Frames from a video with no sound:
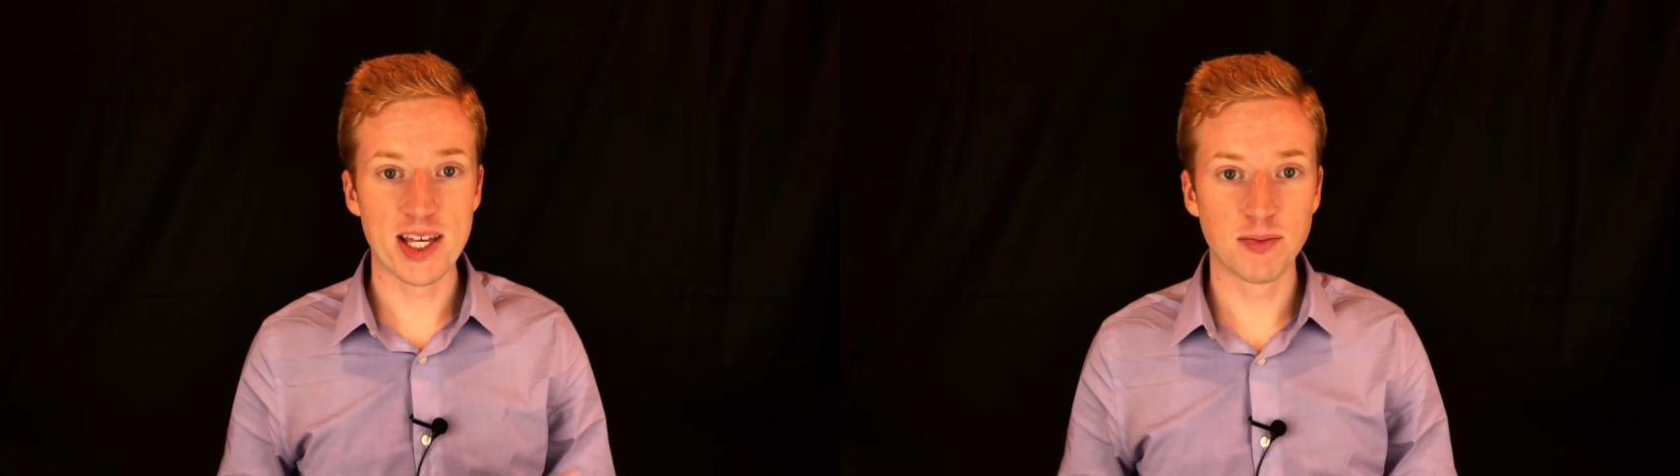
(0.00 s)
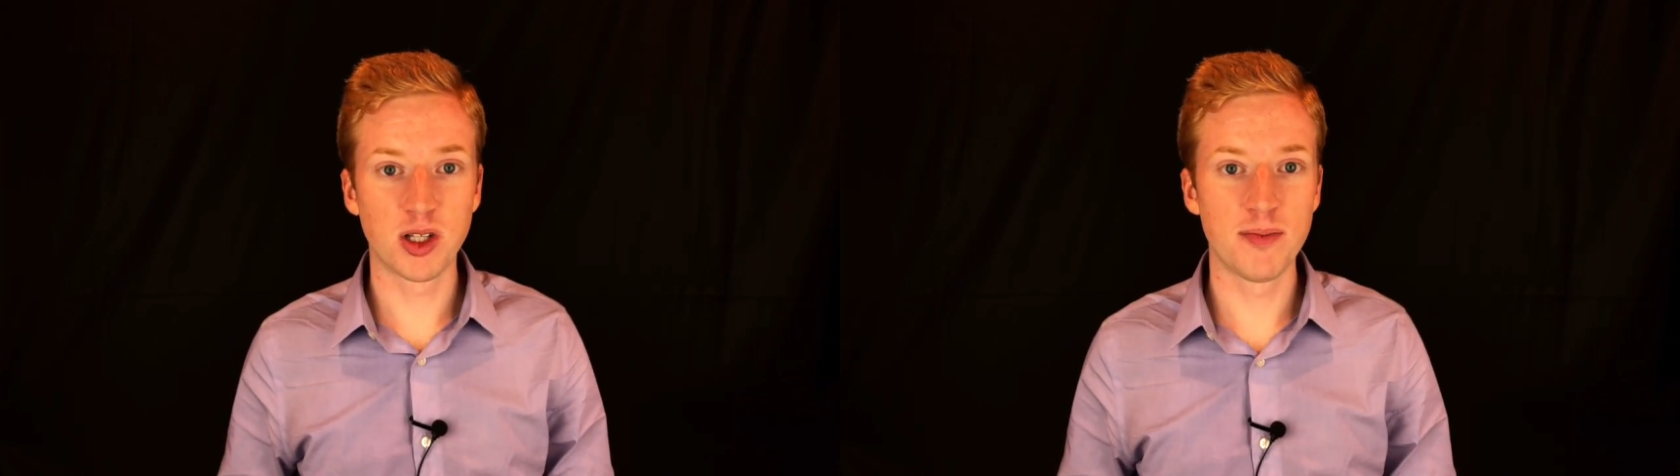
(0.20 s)

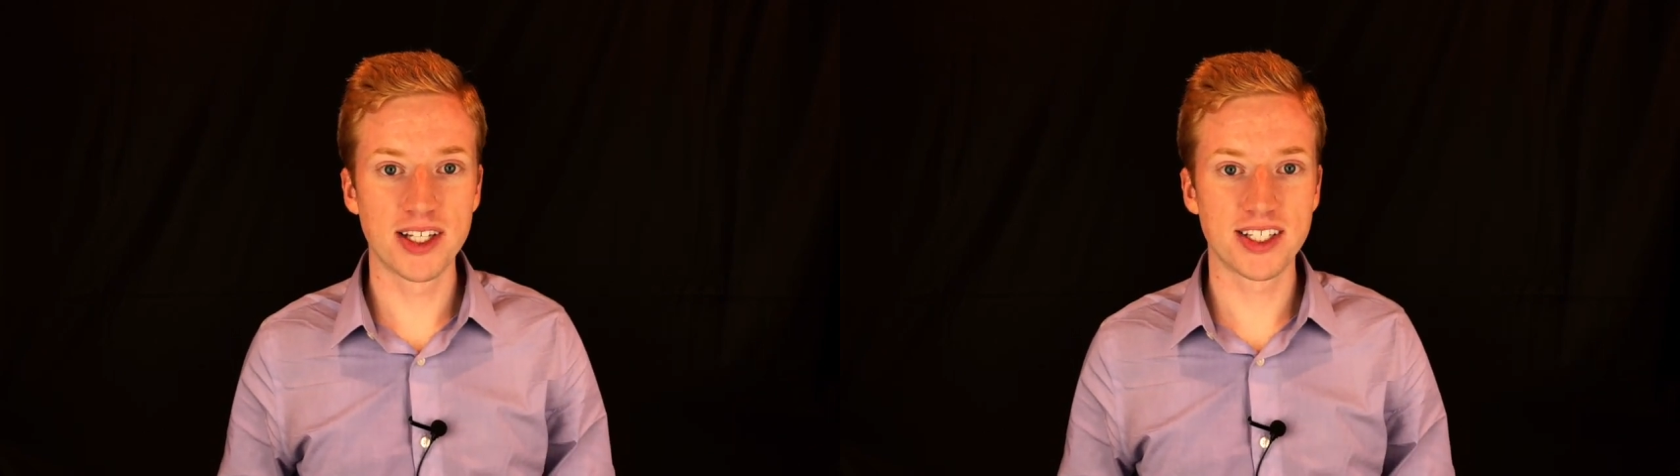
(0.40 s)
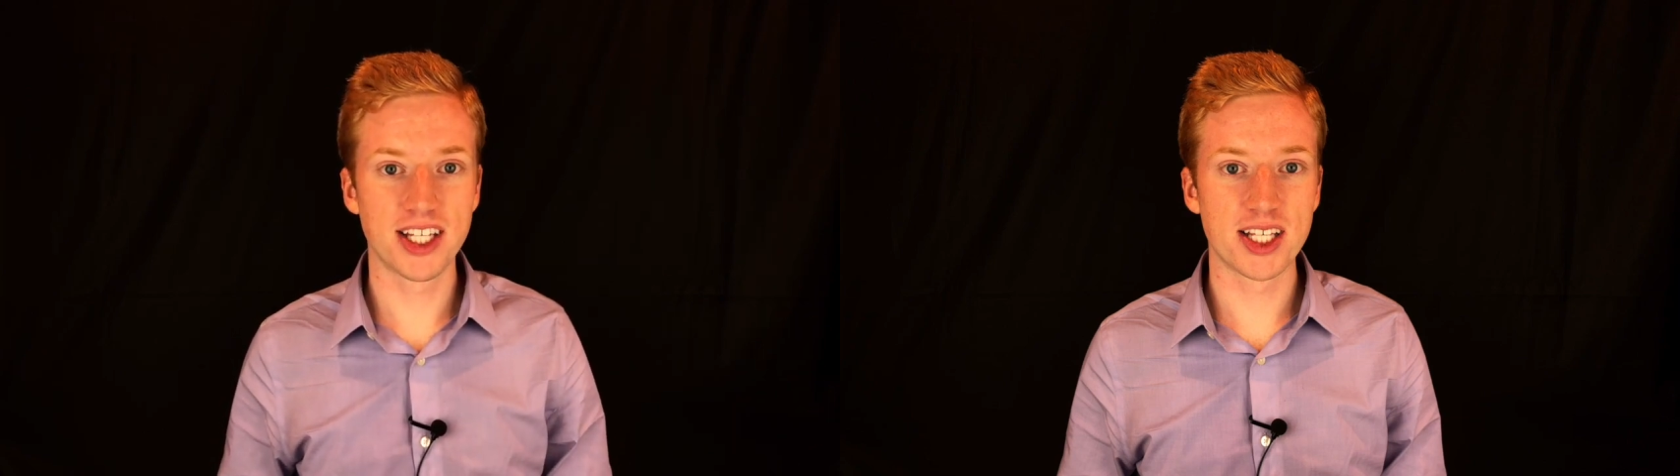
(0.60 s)

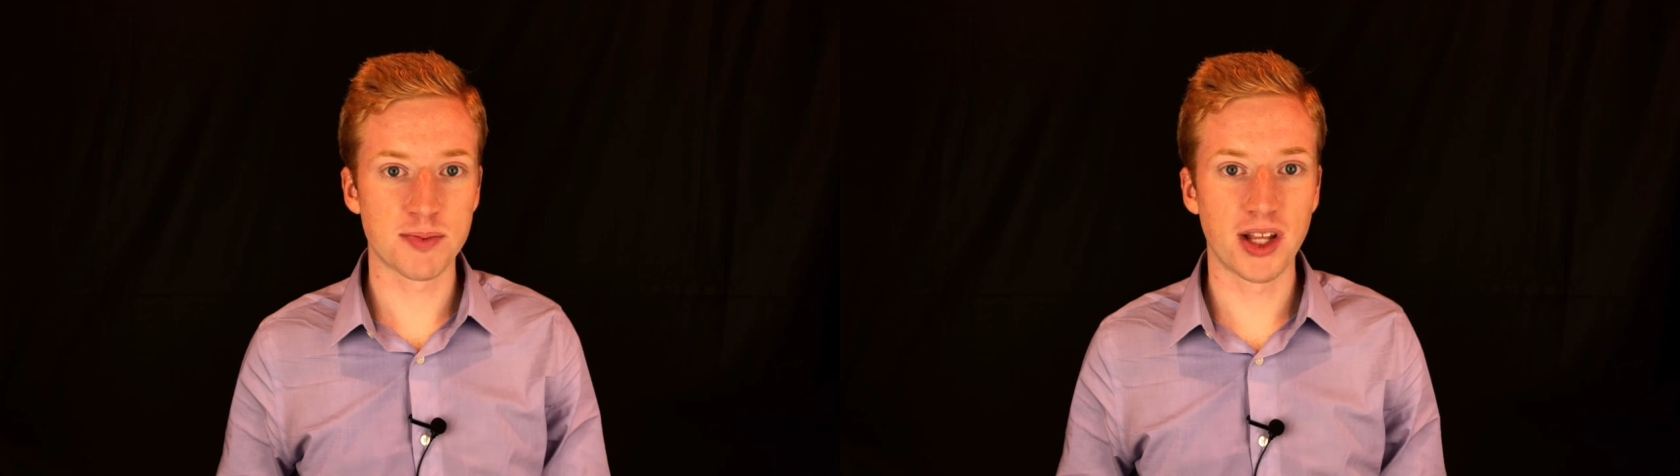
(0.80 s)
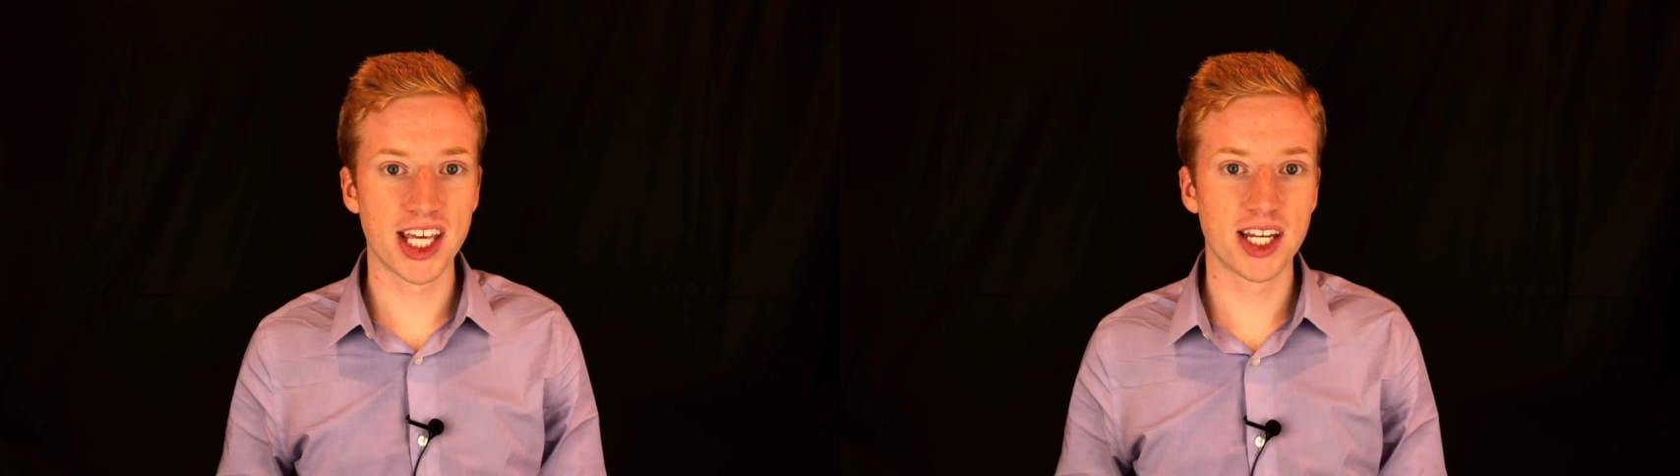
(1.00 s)
implemented his
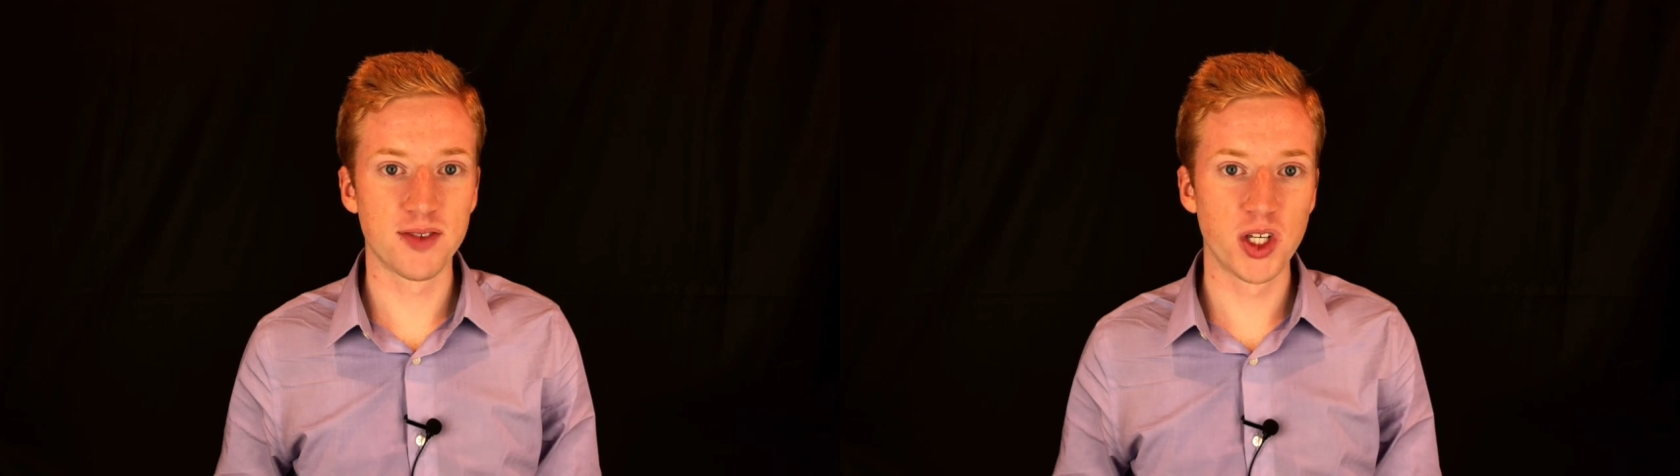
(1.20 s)
plan of